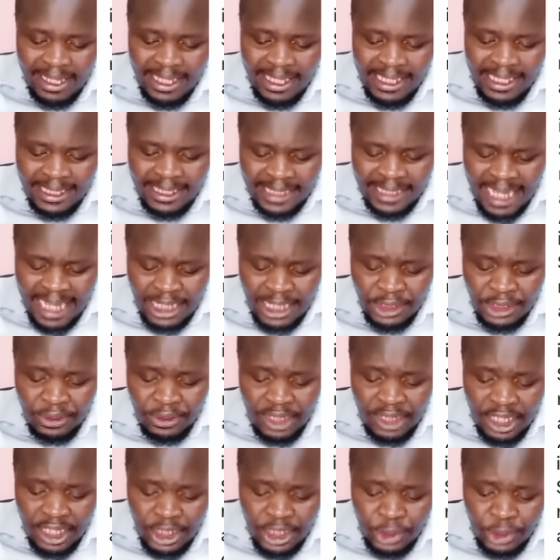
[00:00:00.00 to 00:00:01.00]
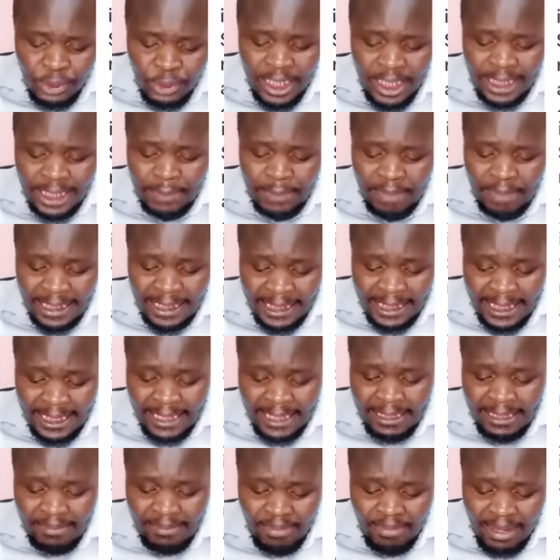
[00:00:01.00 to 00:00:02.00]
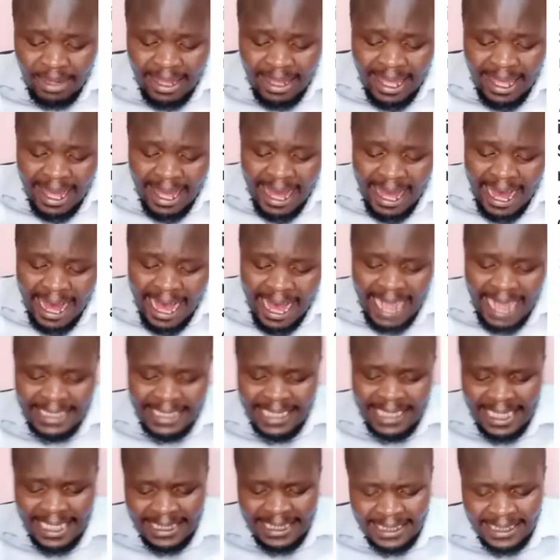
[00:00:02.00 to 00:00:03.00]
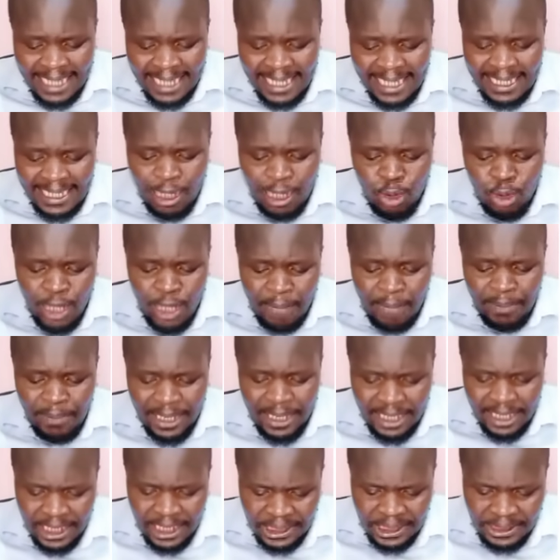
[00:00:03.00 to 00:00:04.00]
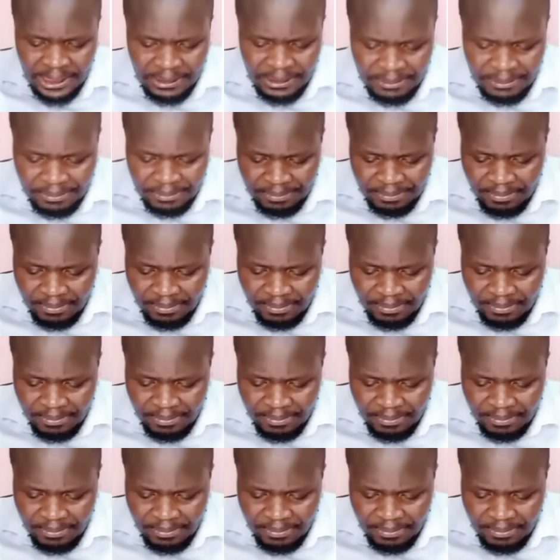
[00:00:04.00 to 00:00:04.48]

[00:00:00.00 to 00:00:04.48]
injunction issued ex parte, as a standalone application,